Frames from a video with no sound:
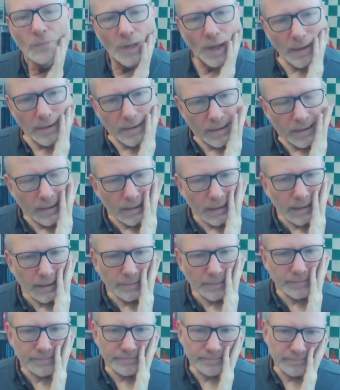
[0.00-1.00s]
Yeah,
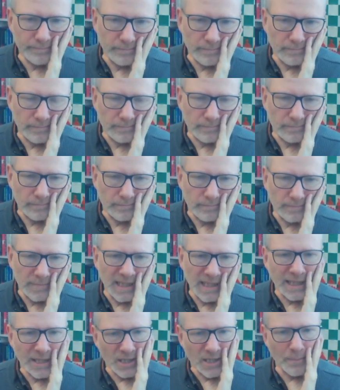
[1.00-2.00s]

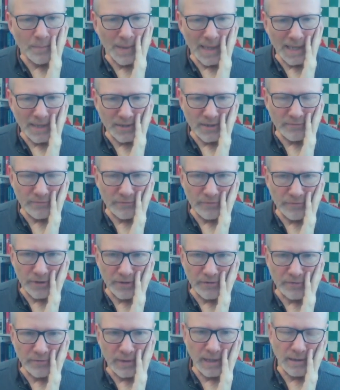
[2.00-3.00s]
that's a passive
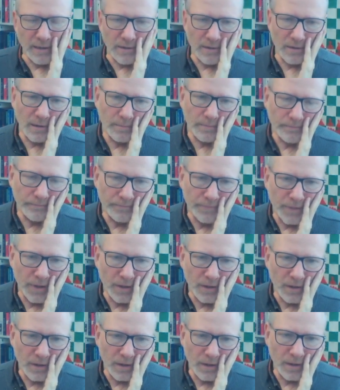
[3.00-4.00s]
retreat, huh?
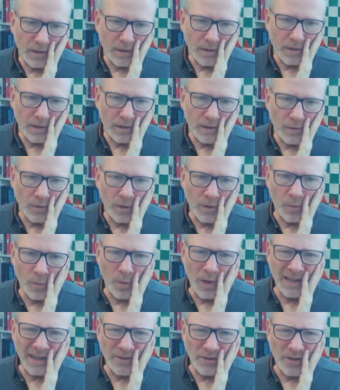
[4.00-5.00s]

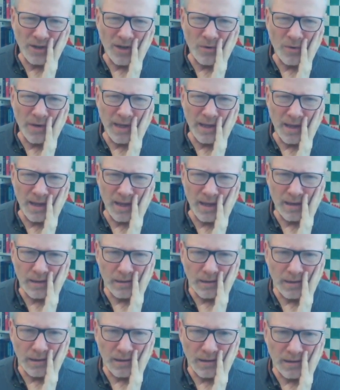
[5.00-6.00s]
Why not go
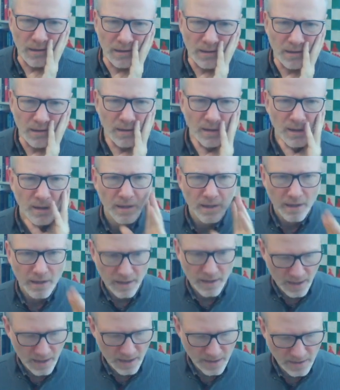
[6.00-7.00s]
here?
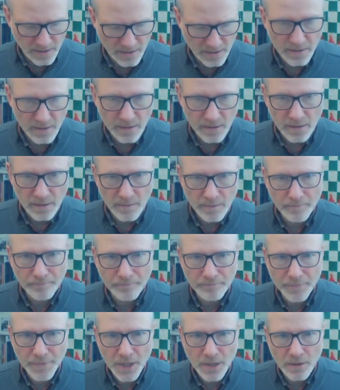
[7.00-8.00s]
And,
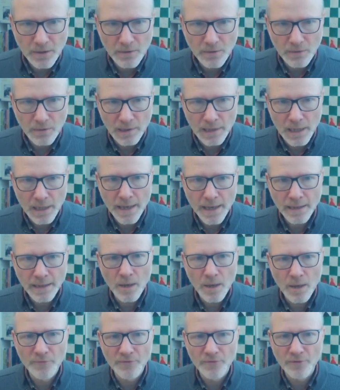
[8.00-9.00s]
you know, line
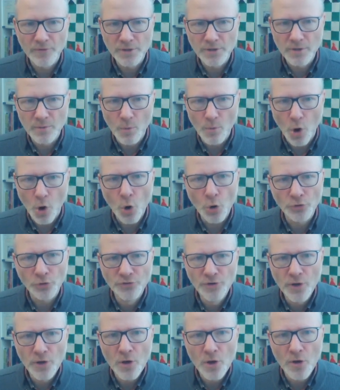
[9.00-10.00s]
up for some hors
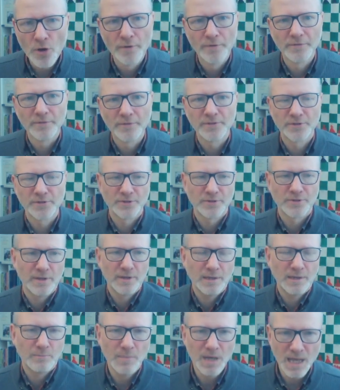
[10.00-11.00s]
d'oeuvres
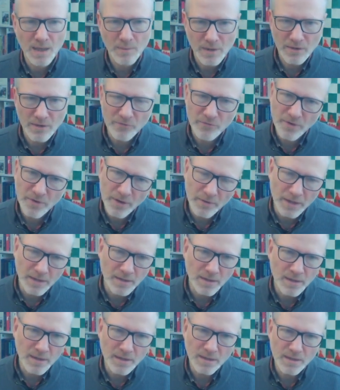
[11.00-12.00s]
that may be very
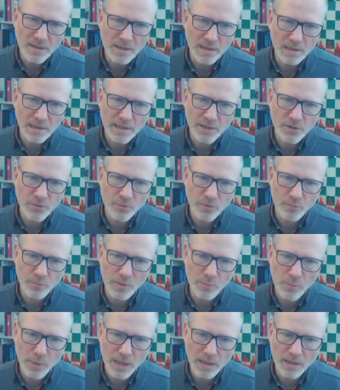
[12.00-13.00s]
tasty. At least you would be
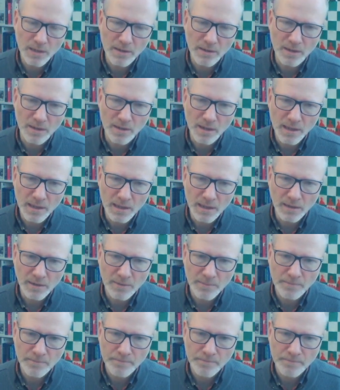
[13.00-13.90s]
pinning the knight.